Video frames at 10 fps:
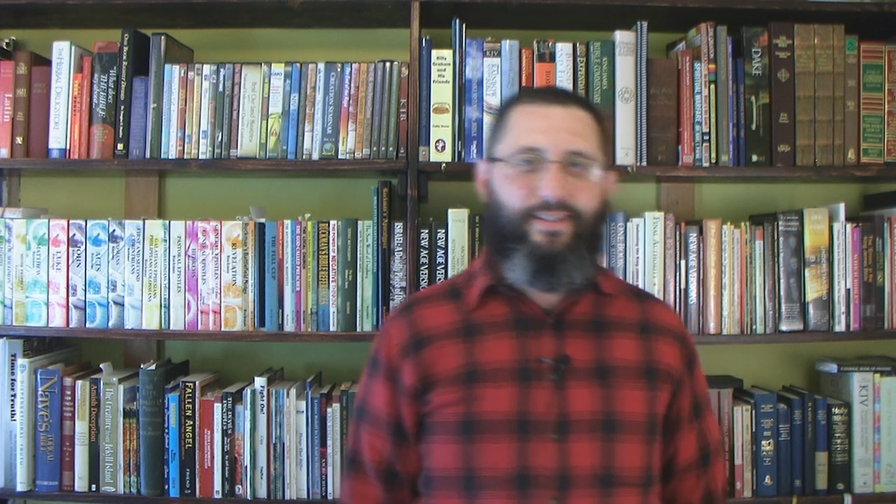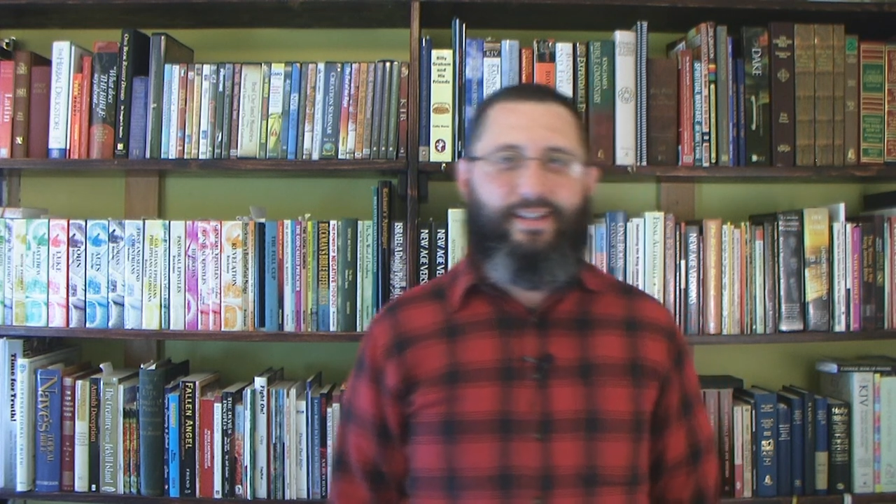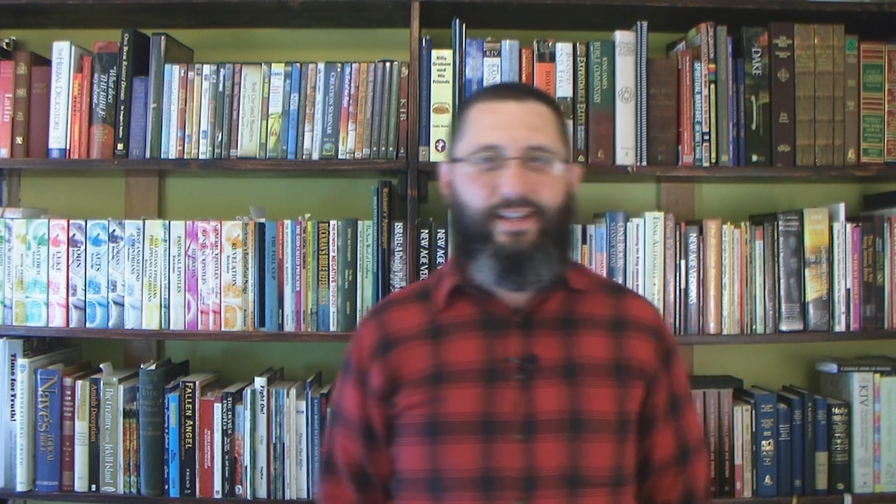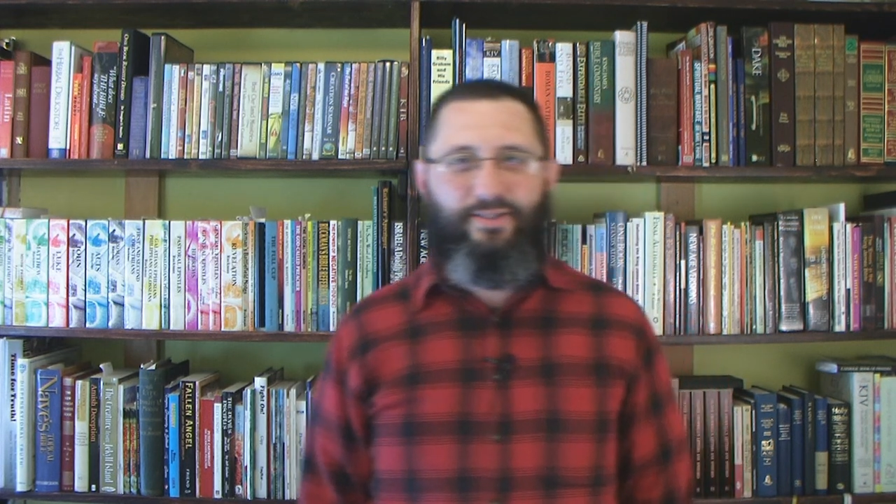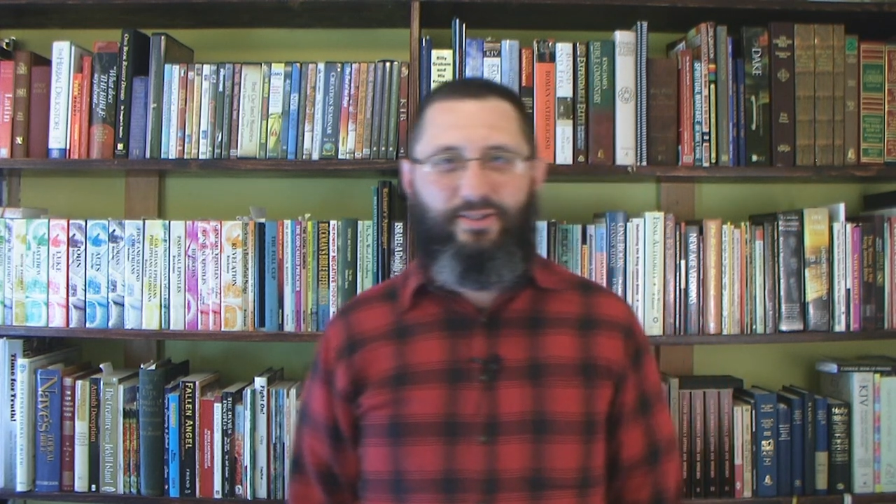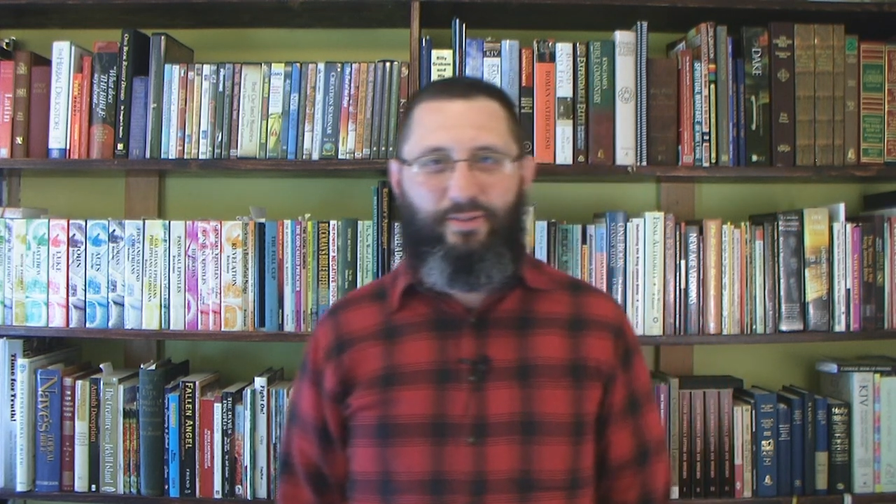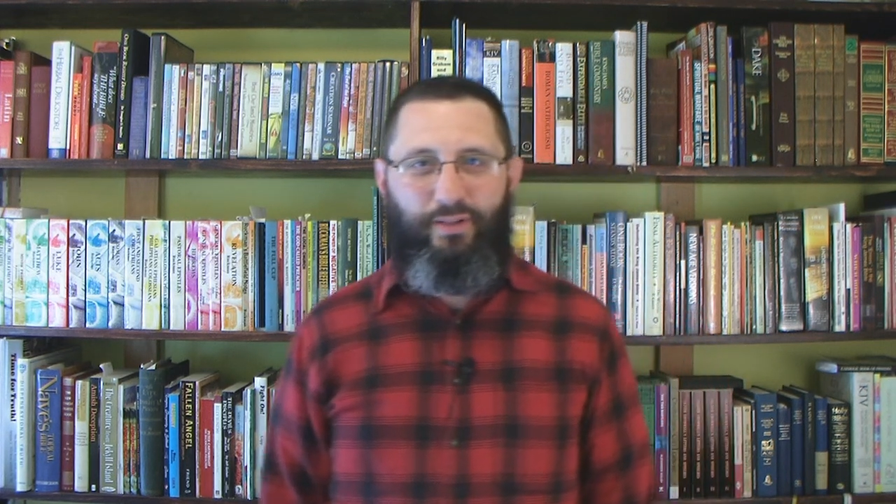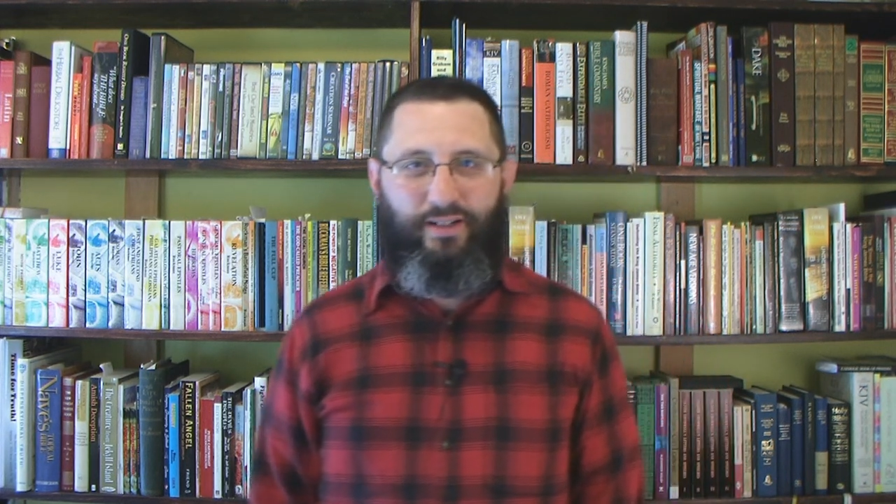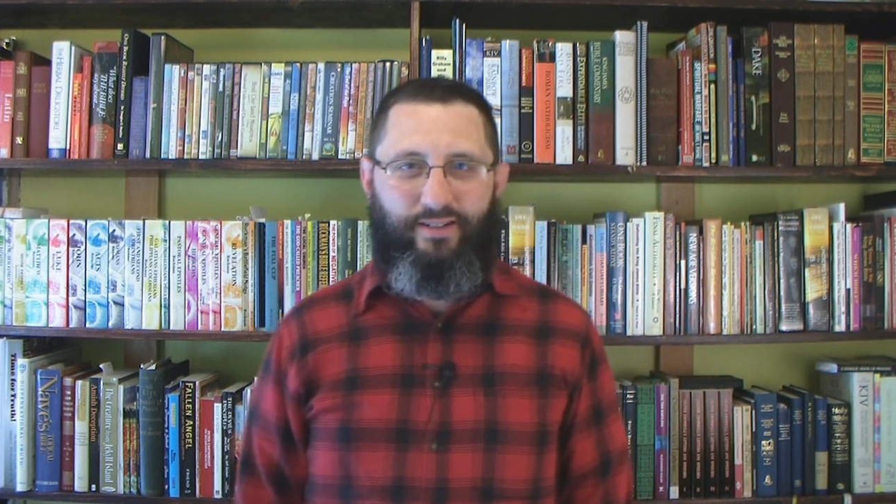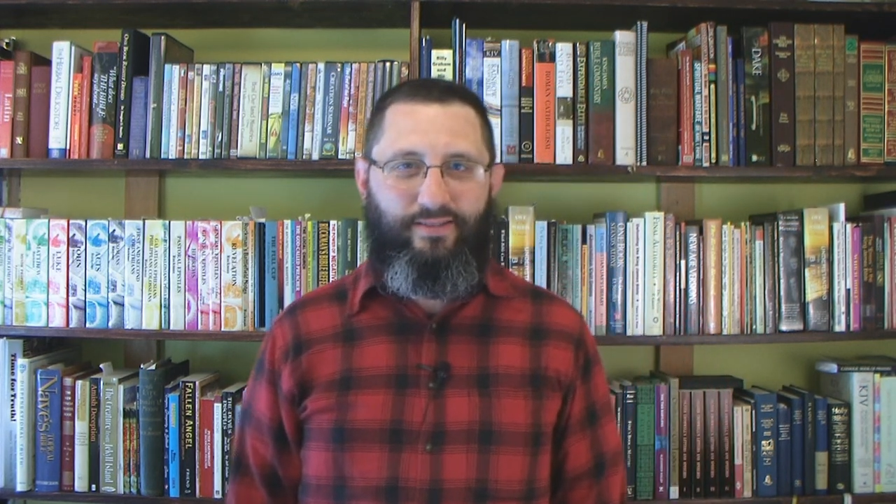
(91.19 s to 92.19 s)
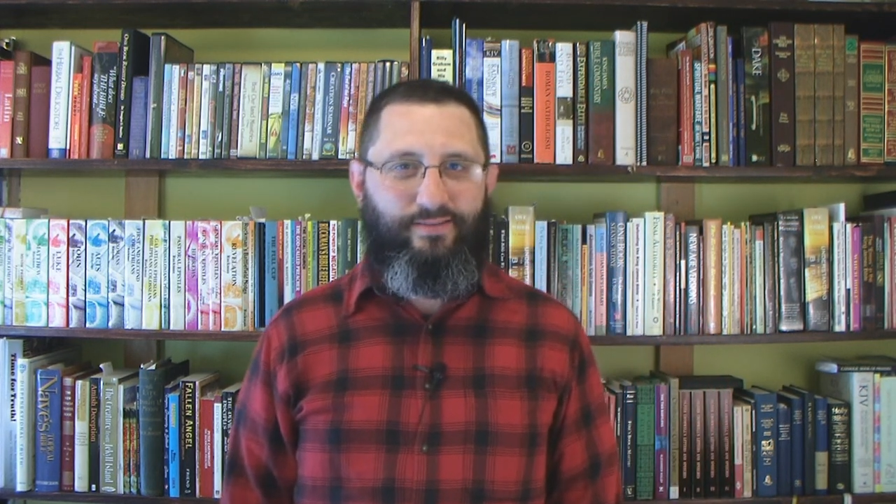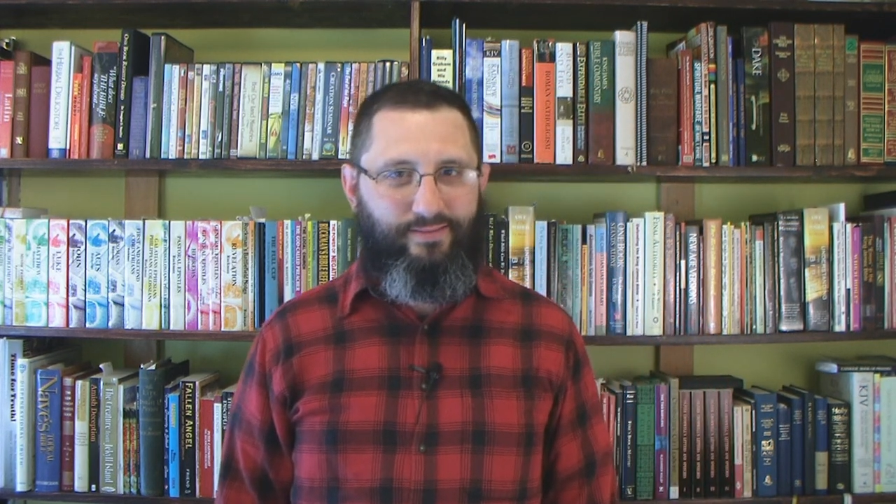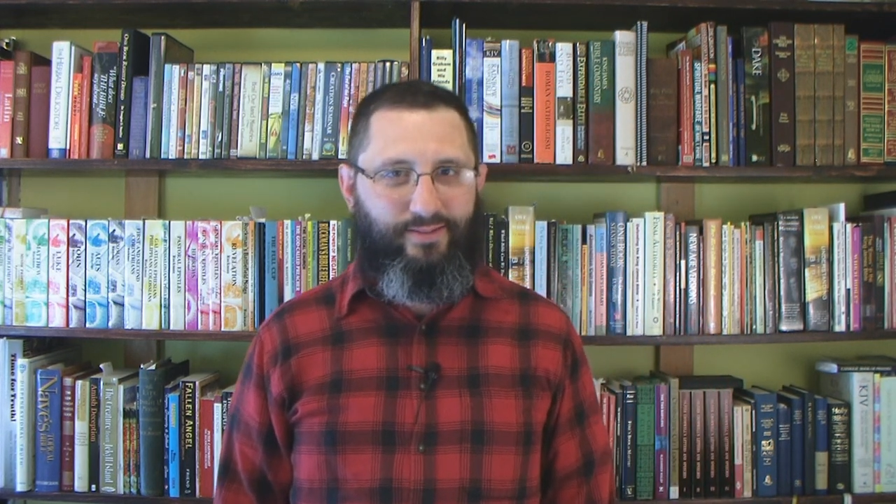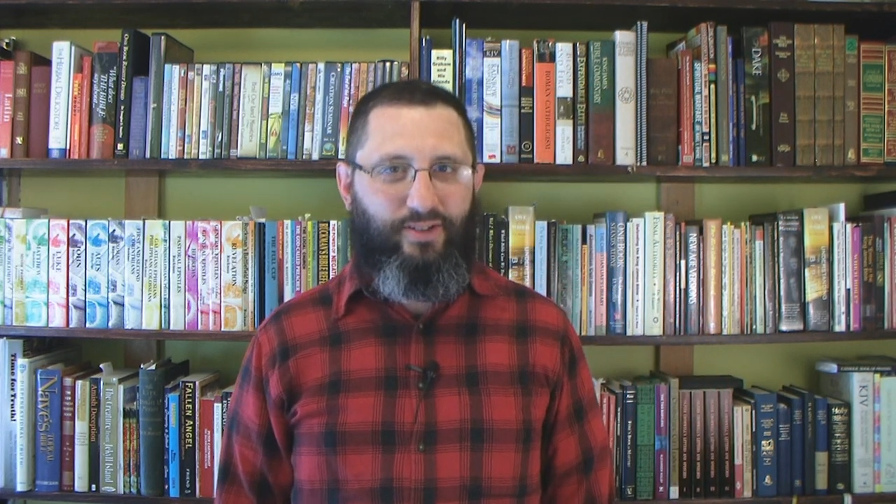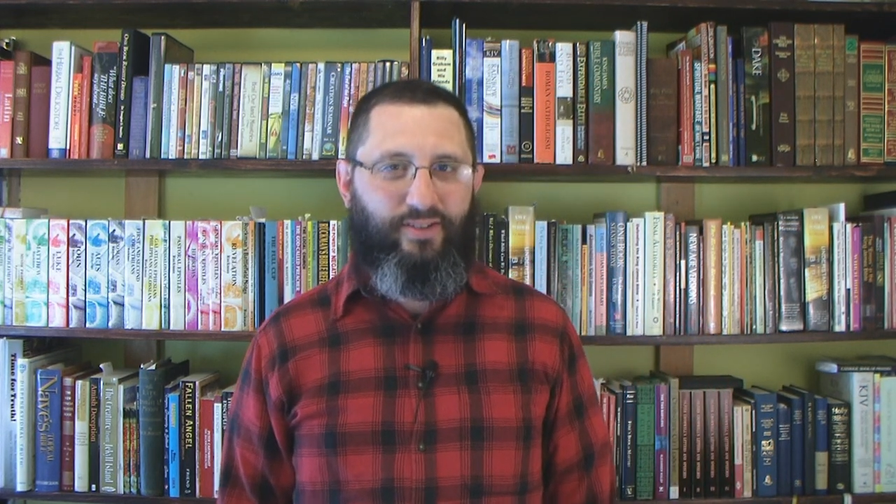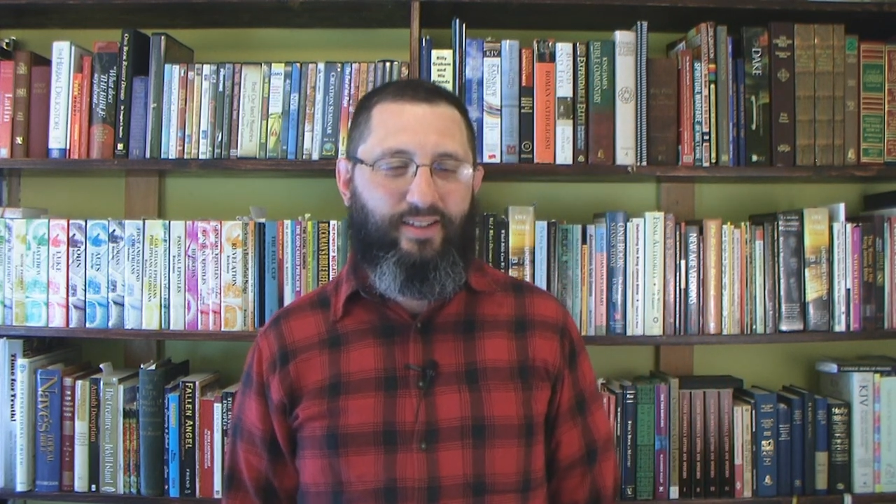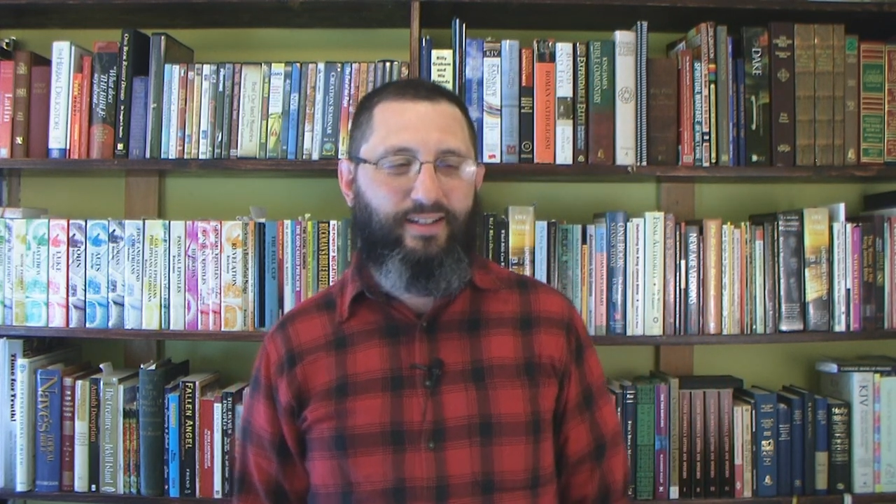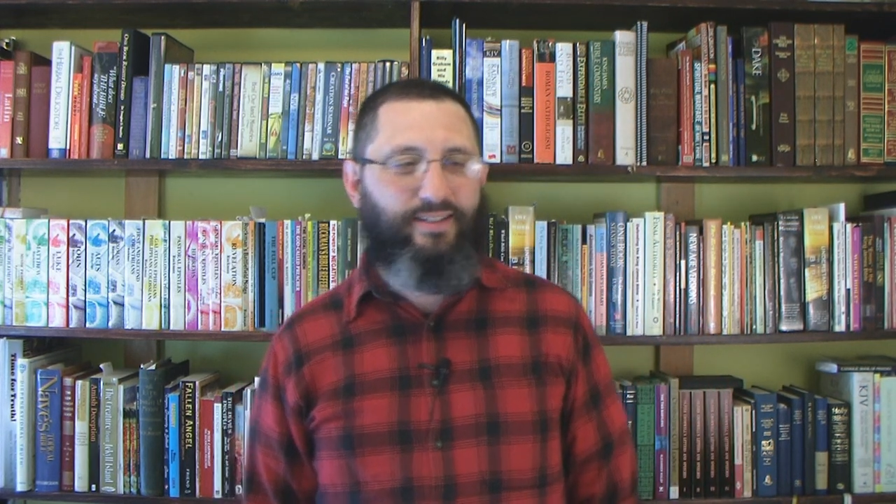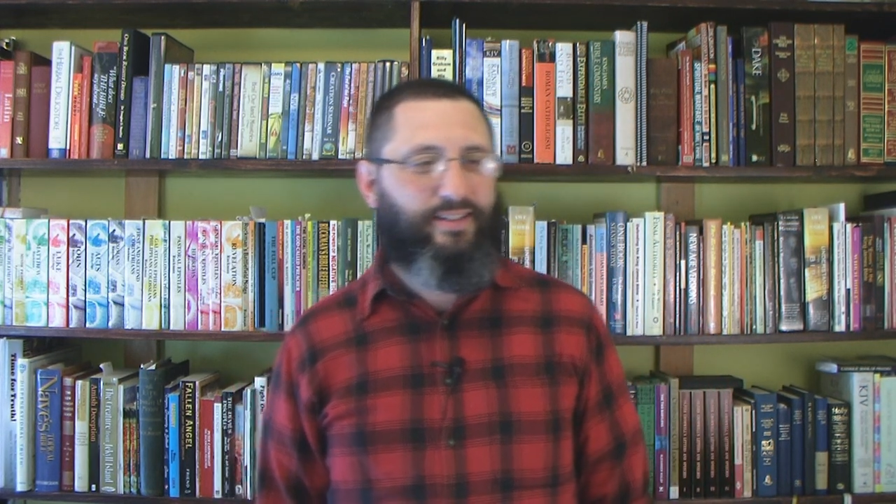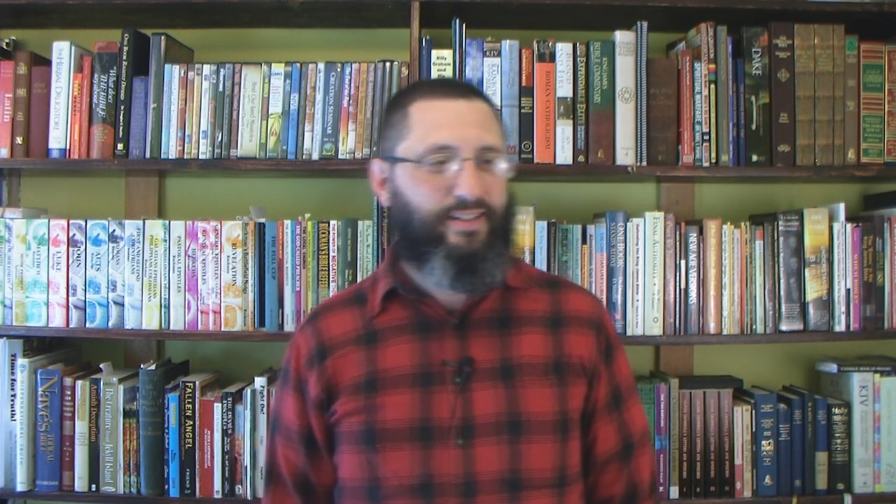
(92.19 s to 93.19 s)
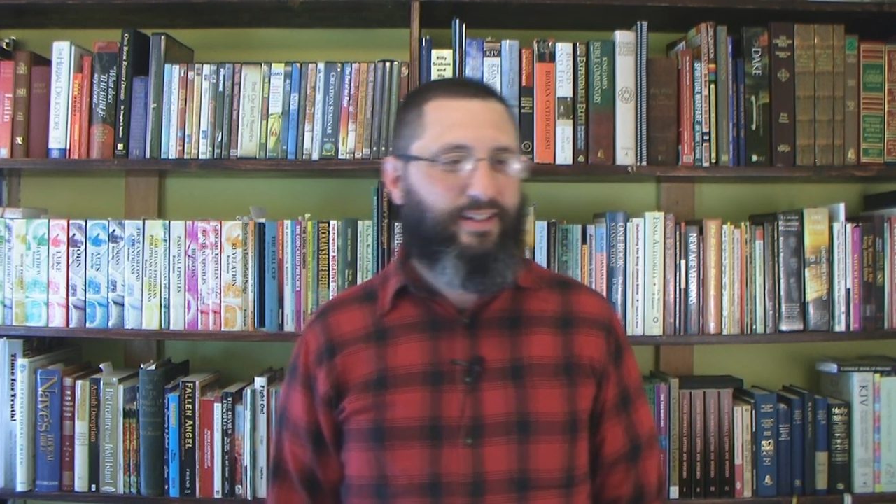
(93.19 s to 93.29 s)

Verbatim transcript: cases of beer, good thing.